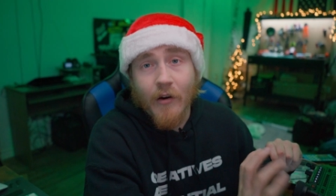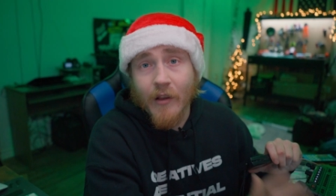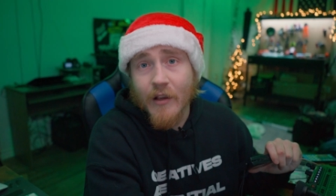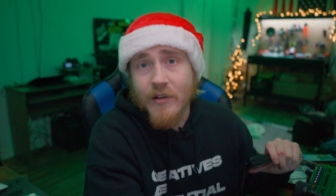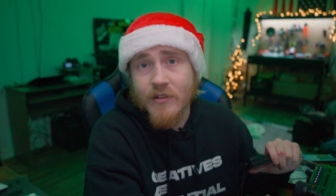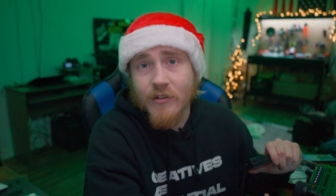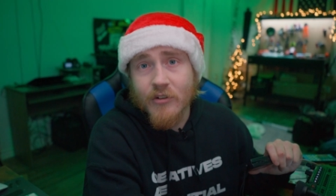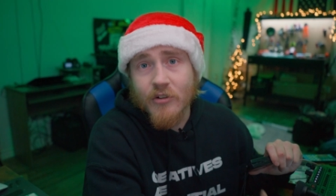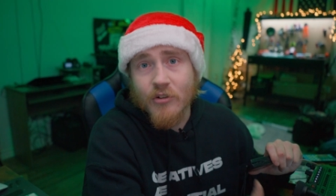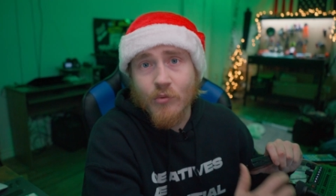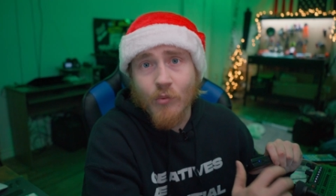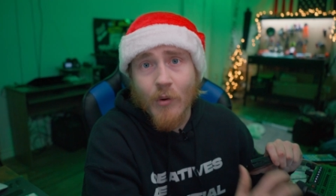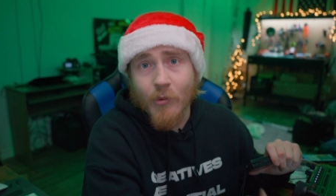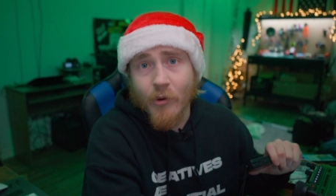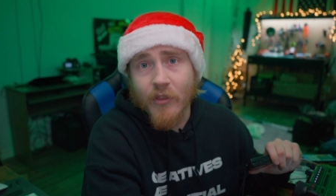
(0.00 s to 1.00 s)
All right guys, and there's just
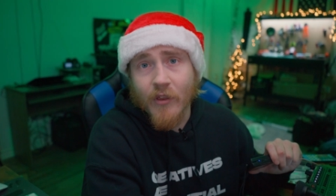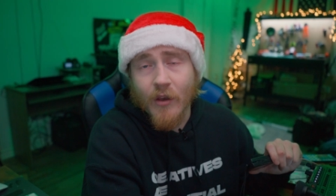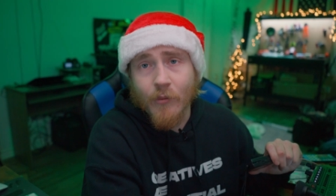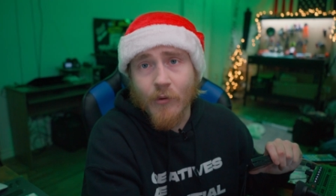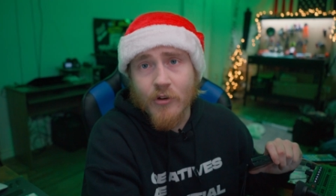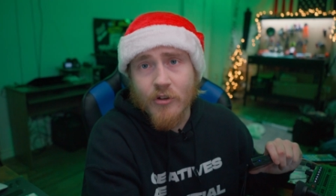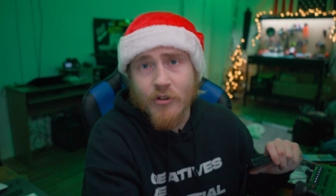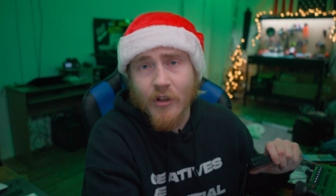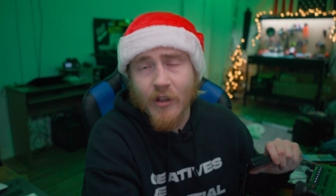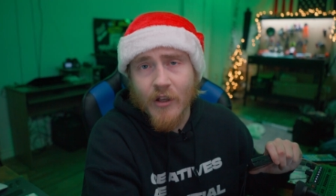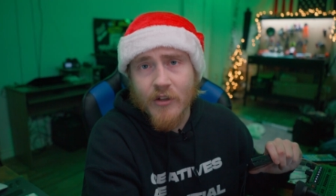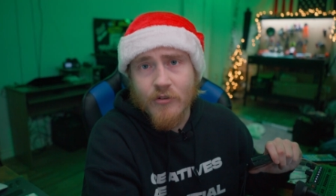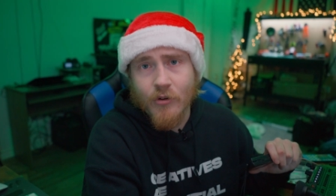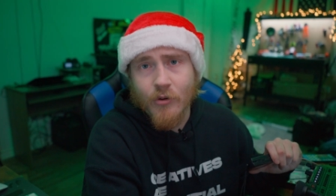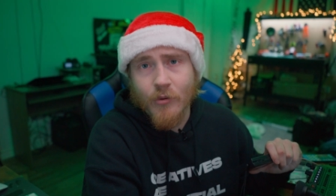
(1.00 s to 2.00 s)
one more thing I want to show you
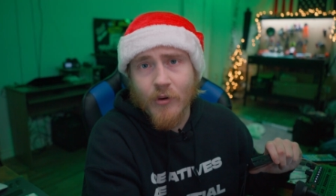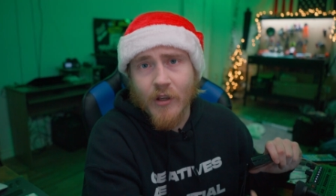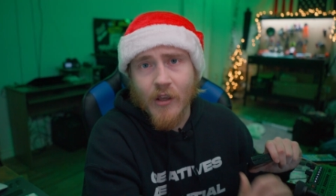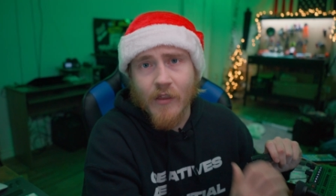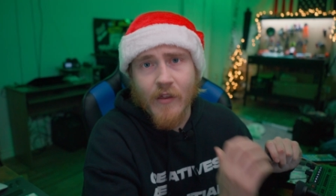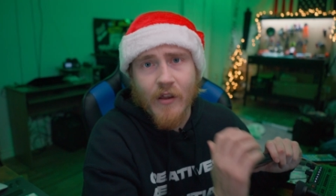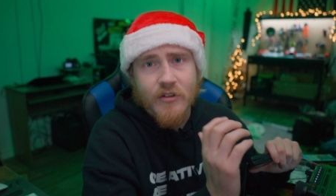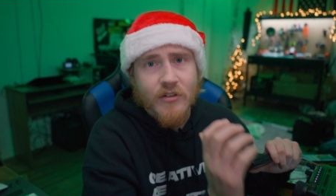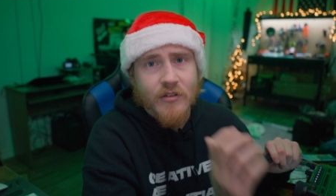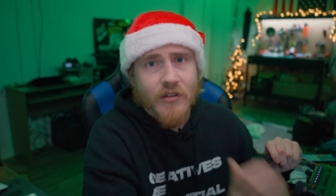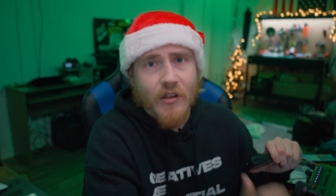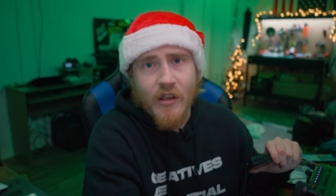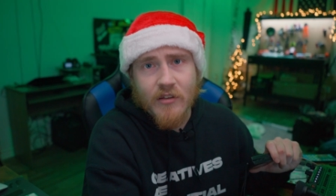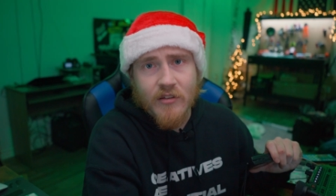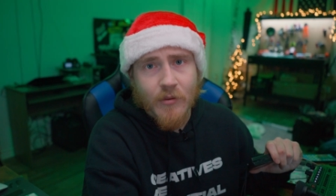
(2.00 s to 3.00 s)
guys real quick, and that is just
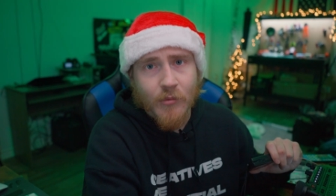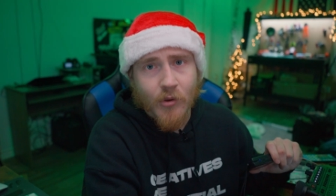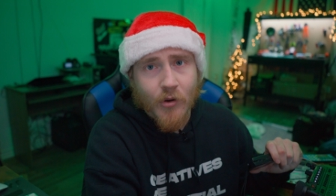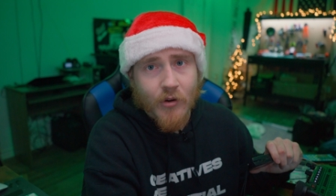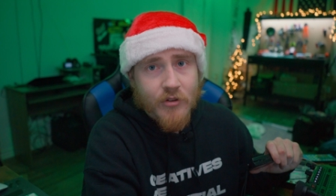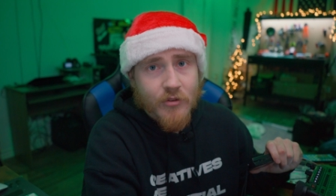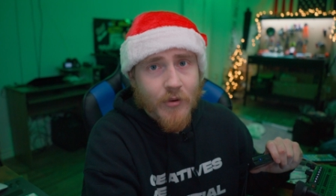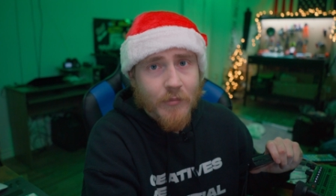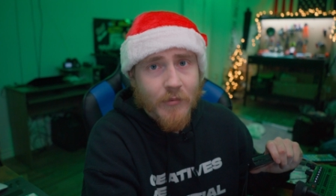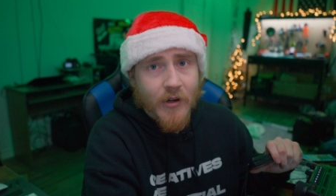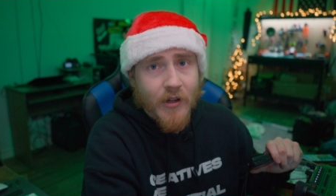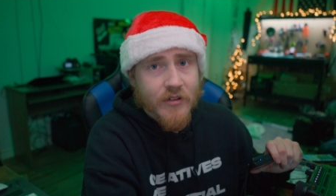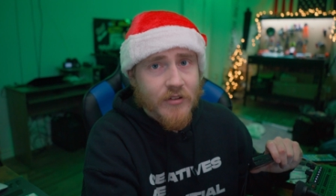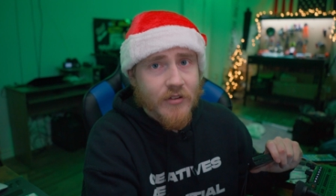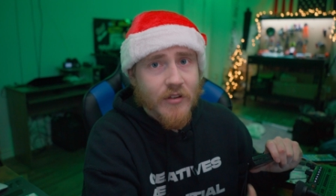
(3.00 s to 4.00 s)
the S W R sweep
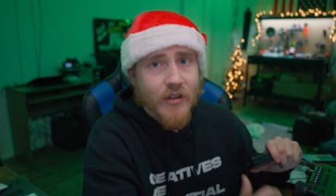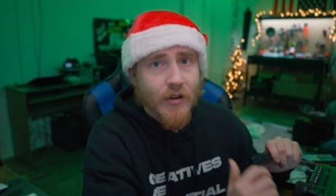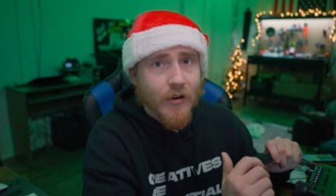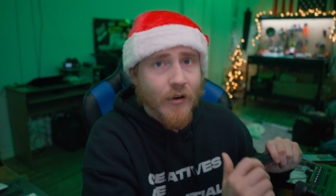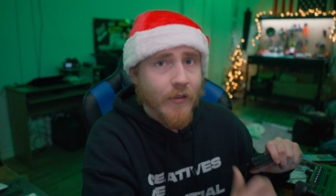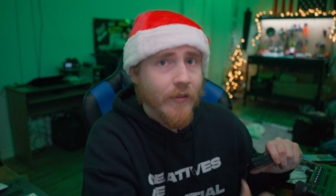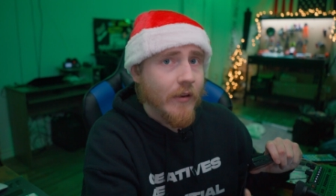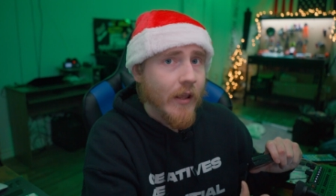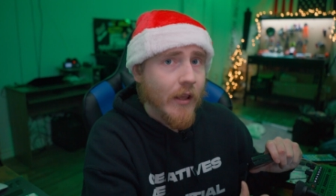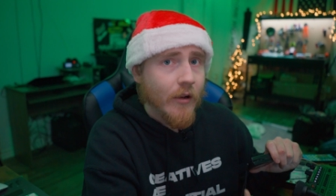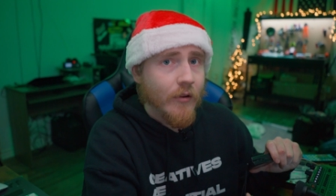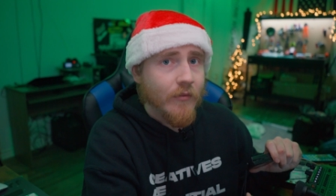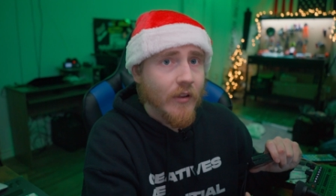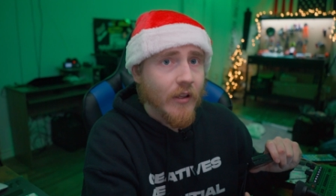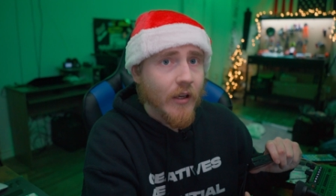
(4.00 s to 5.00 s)
that I just did on the
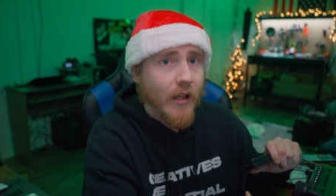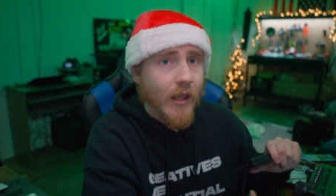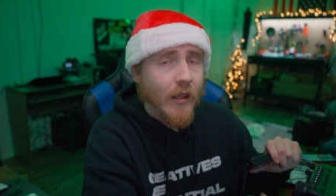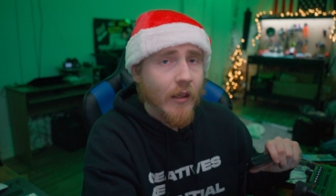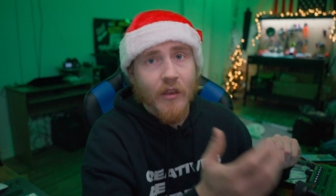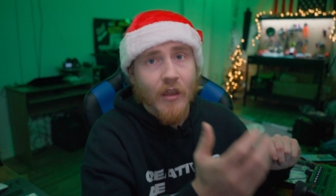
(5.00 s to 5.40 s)
Nano V N A.